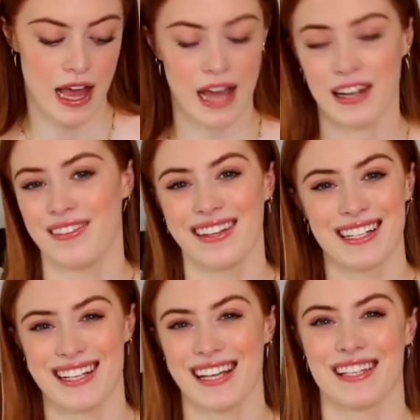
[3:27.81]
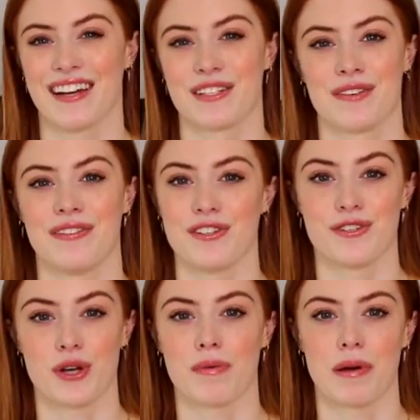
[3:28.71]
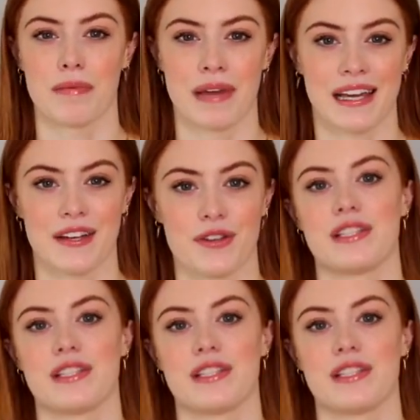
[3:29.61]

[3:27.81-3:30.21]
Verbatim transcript: and I think it tastes nicer if you just chop up the bacon